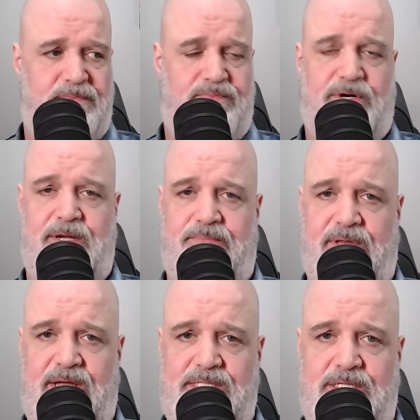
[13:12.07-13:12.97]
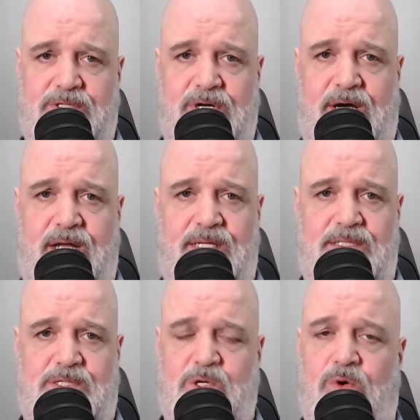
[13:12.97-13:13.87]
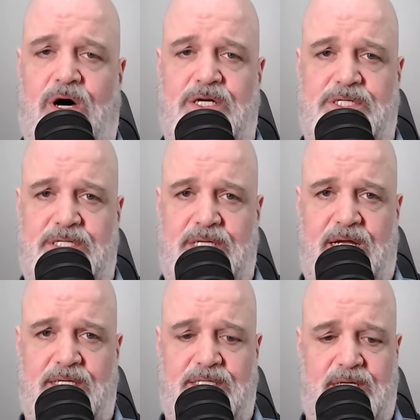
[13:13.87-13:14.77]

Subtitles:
put in place to try and squash and